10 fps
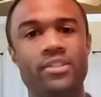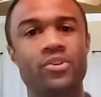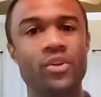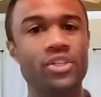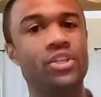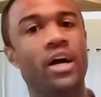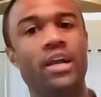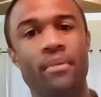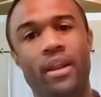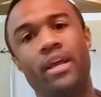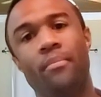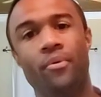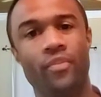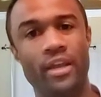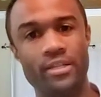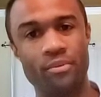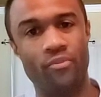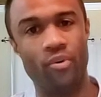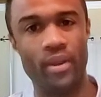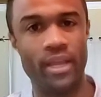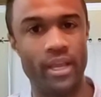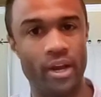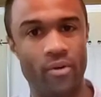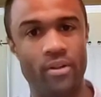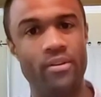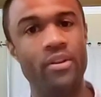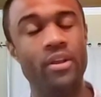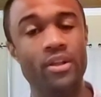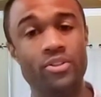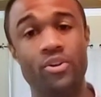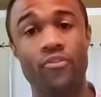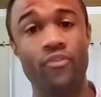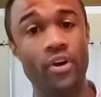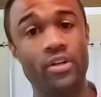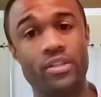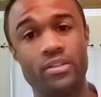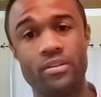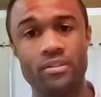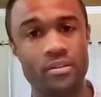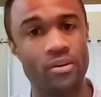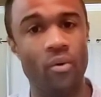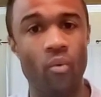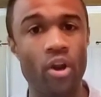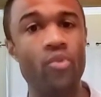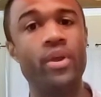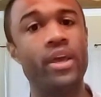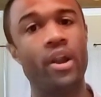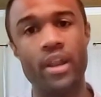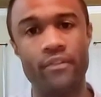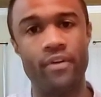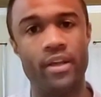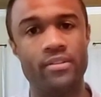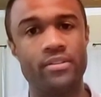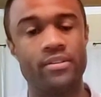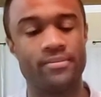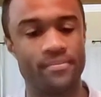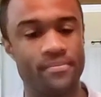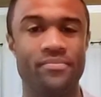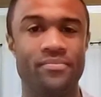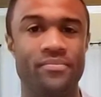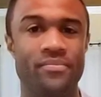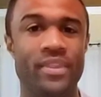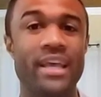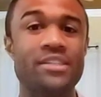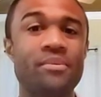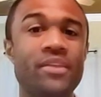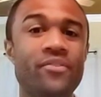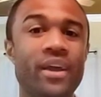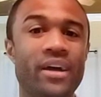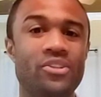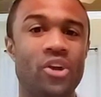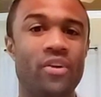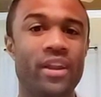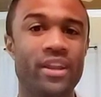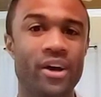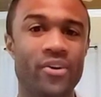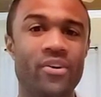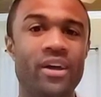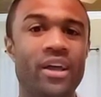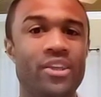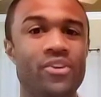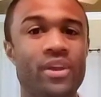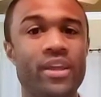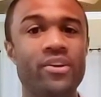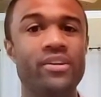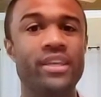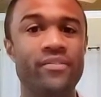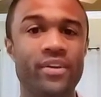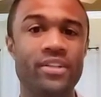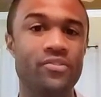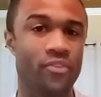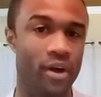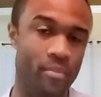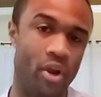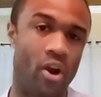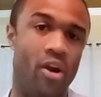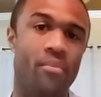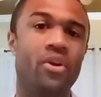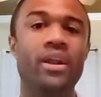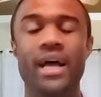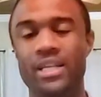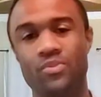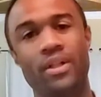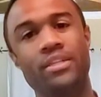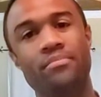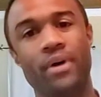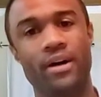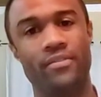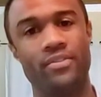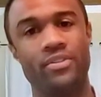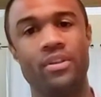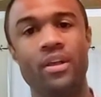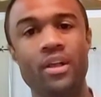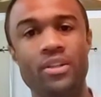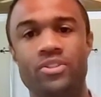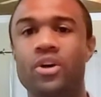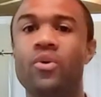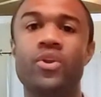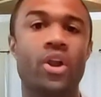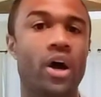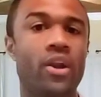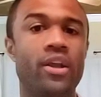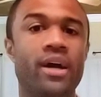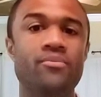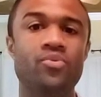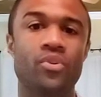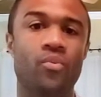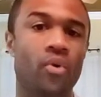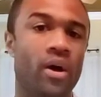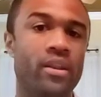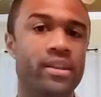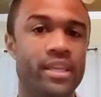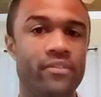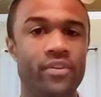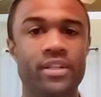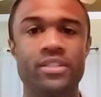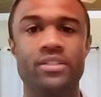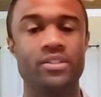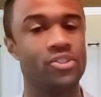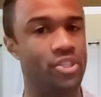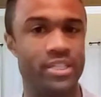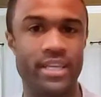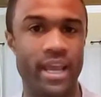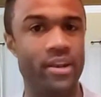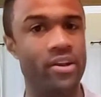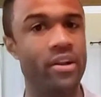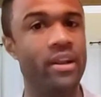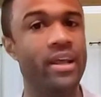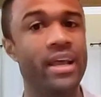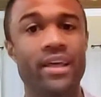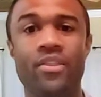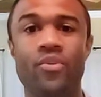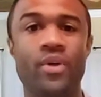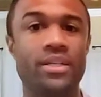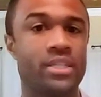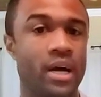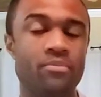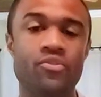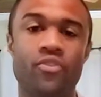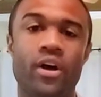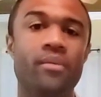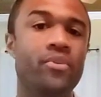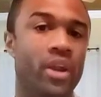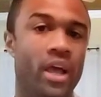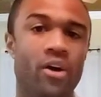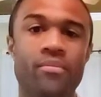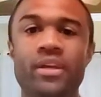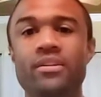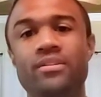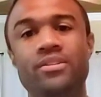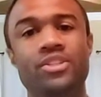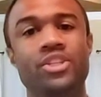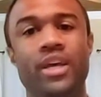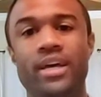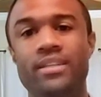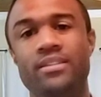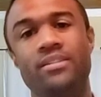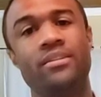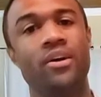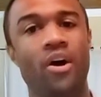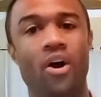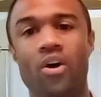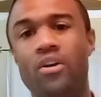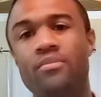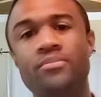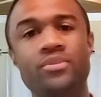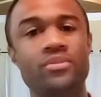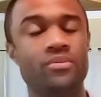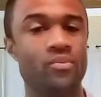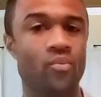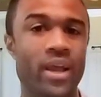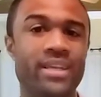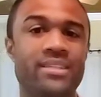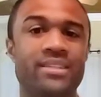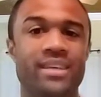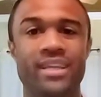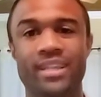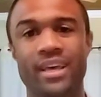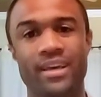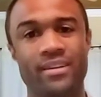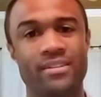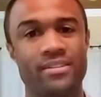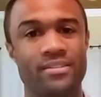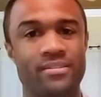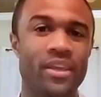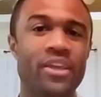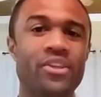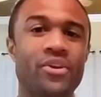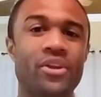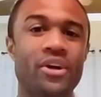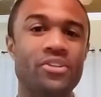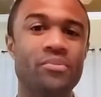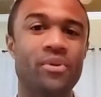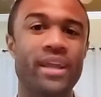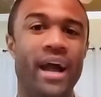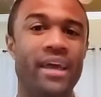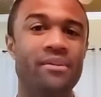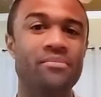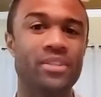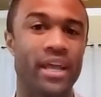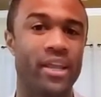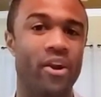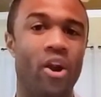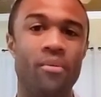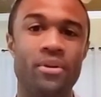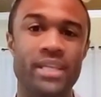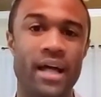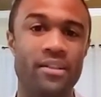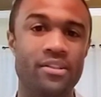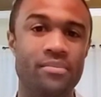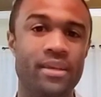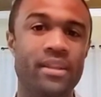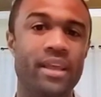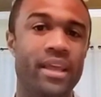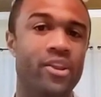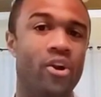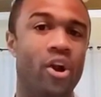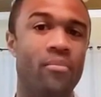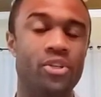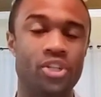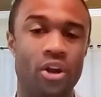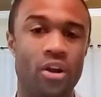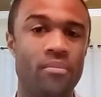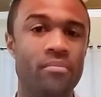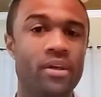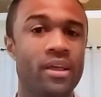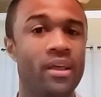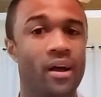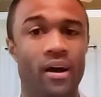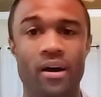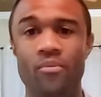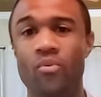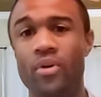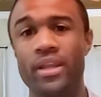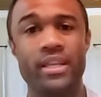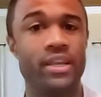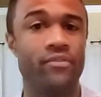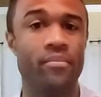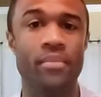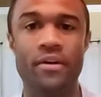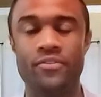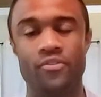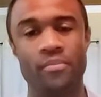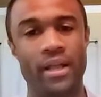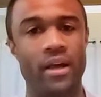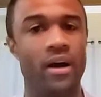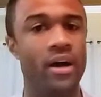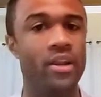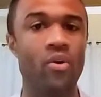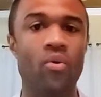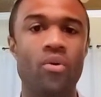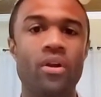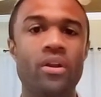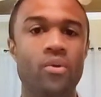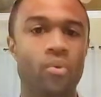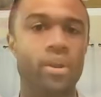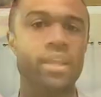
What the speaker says: so we should talk about a couple things before we get going. So first, where do we get our defense? As many of you guys already know, you get your defense from your armor as well as buffs. So your hunter comes with 1 defense just standard, and the rest comes from your helmet, chest, arms, waist, and legs. You can also bring items like your armor talisman and your armor charm, or get different buffs from like a hunting horn or